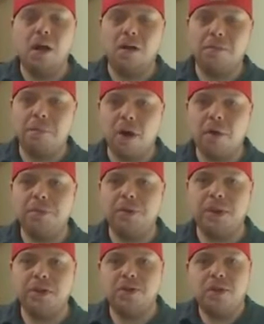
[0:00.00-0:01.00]
of
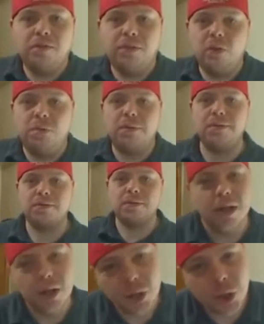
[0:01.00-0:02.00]
population of humans.